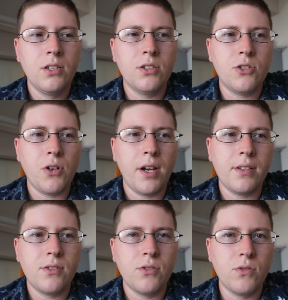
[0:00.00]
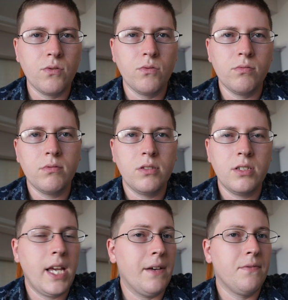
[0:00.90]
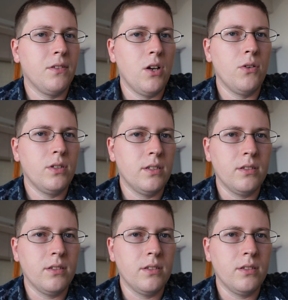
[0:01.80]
just trying to stay afloat